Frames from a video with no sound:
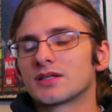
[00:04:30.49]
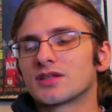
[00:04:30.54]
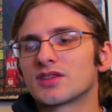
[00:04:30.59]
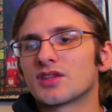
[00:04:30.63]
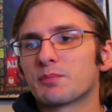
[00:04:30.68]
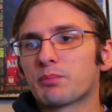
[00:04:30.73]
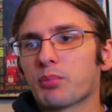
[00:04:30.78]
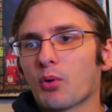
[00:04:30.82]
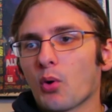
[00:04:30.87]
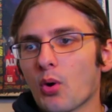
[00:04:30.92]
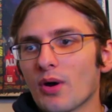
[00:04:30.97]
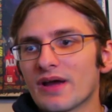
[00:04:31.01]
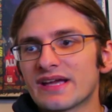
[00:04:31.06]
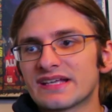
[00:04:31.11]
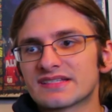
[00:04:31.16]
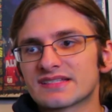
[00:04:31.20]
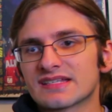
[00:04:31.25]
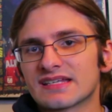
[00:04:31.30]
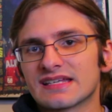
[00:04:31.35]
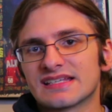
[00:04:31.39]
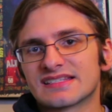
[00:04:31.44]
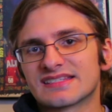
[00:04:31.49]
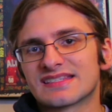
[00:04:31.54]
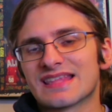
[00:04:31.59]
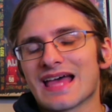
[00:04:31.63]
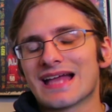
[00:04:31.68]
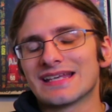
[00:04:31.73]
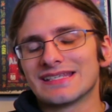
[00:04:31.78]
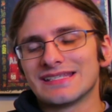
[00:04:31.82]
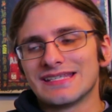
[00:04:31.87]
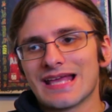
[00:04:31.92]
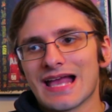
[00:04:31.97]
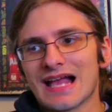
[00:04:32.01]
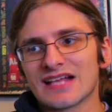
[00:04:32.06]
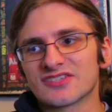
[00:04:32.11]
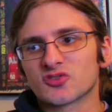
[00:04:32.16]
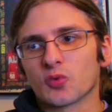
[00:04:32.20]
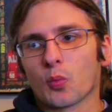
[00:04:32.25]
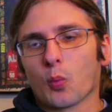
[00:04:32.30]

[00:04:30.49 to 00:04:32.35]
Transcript: The point is that yes,